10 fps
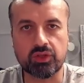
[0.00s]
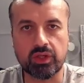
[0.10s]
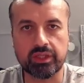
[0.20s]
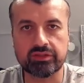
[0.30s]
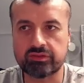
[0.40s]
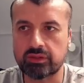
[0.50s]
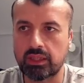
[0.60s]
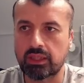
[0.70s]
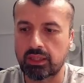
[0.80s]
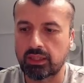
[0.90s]
address,
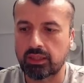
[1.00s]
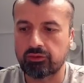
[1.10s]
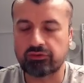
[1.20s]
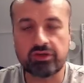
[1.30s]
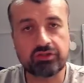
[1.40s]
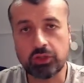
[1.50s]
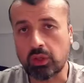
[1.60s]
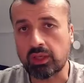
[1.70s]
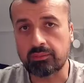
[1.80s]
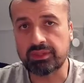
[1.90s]
firstly,
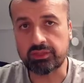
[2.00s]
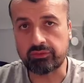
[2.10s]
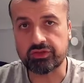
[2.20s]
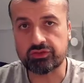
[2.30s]
you can complete the